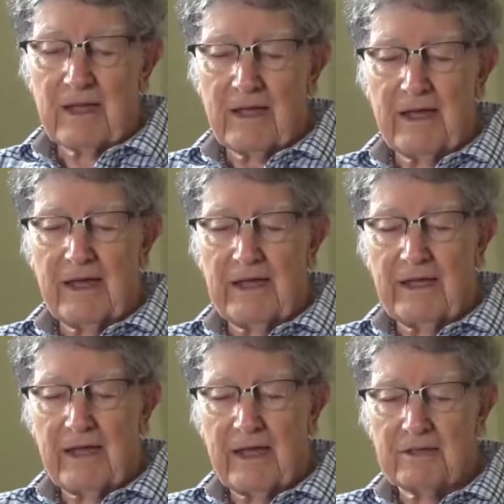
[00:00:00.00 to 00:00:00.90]

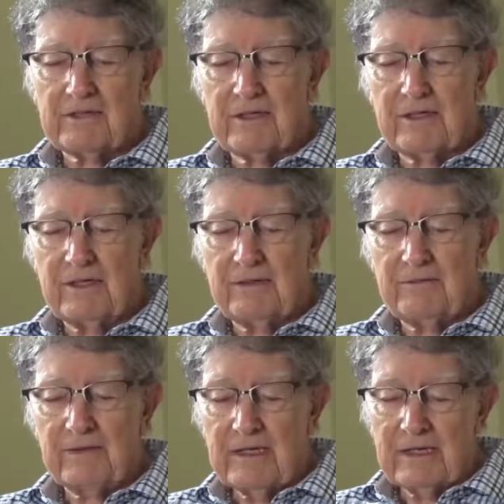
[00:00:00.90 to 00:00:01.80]
I actually
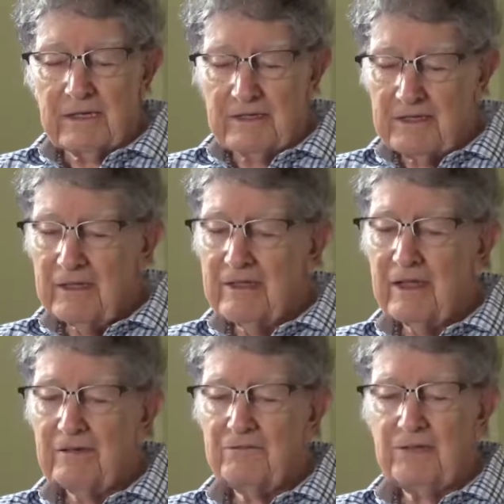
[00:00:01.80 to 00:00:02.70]
did
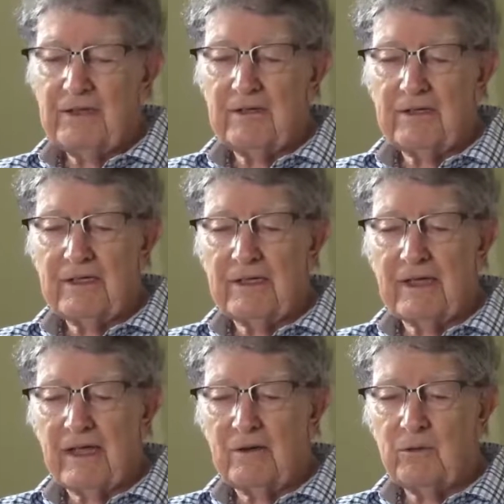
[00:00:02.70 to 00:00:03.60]
not feel that
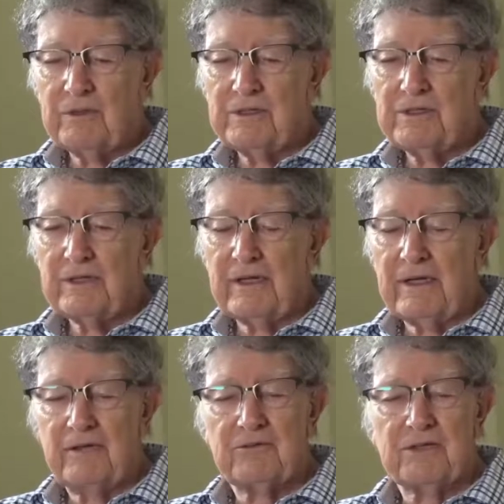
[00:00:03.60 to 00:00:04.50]
I was
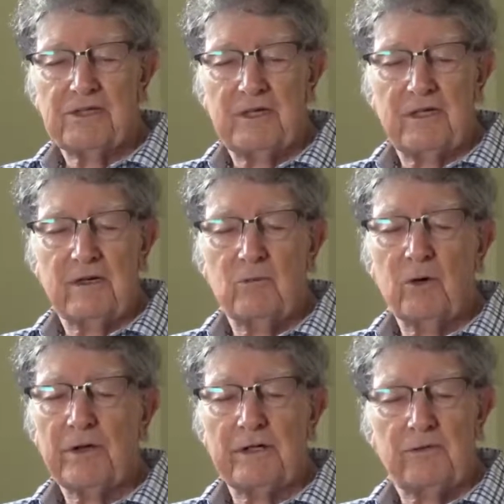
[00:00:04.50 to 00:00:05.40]
interested in
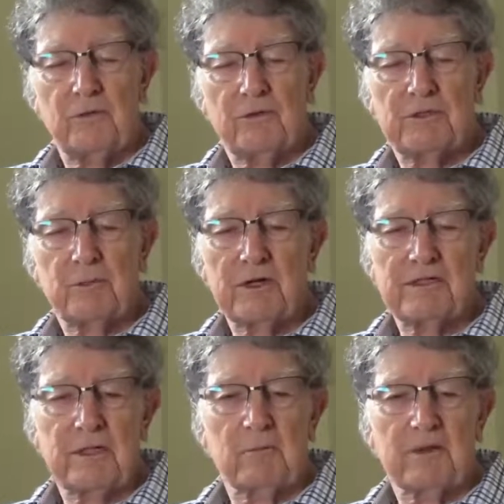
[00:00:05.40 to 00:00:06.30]
wanting to express
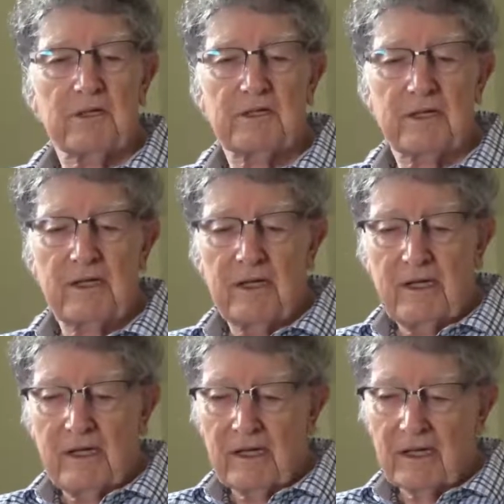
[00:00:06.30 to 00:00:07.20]
some of this
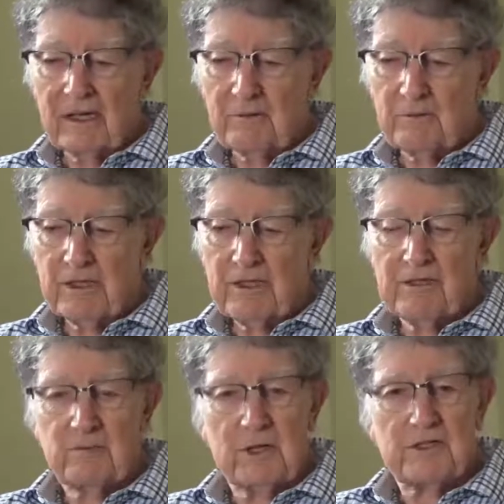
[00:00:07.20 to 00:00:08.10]

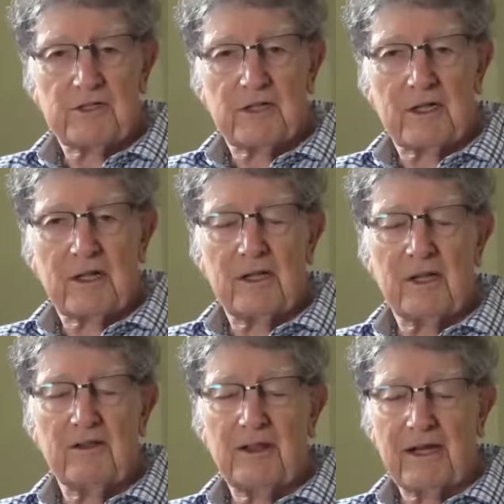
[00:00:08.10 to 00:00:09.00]
because much
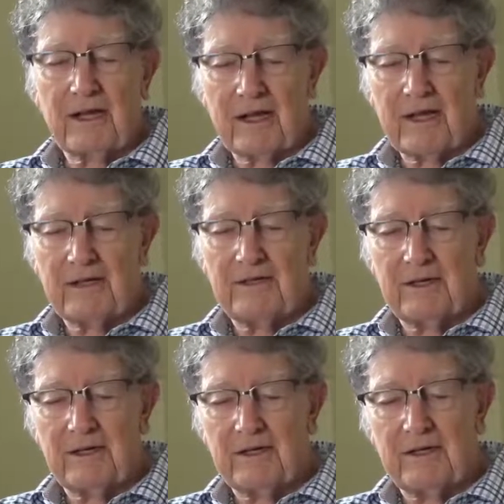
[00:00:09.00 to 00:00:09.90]
that I had
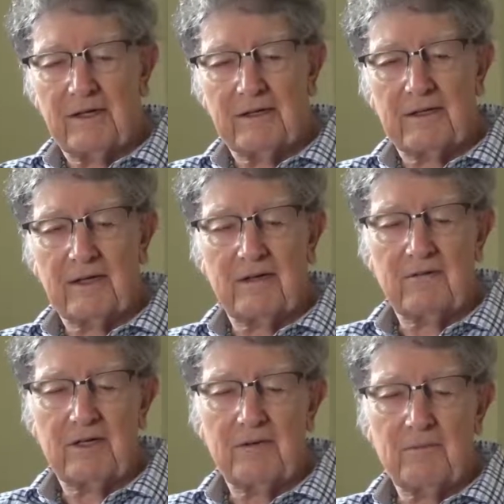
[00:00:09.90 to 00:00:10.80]
done in the
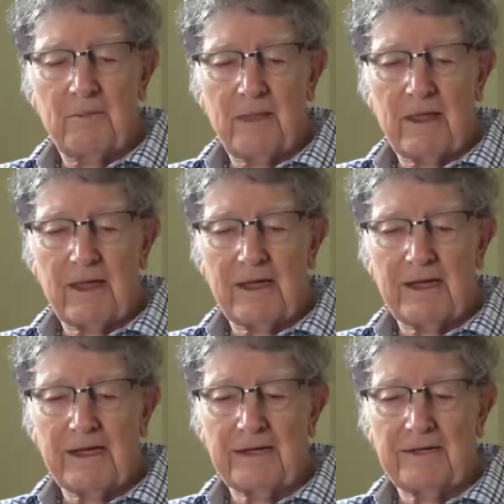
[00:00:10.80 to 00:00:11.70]
Navy
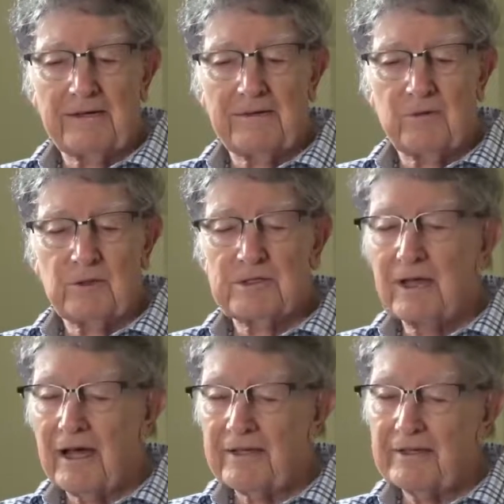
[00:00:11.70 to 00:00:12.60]
was
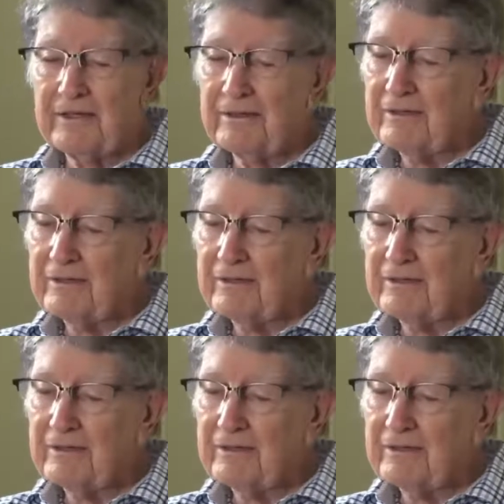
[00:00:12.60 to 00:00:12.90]
not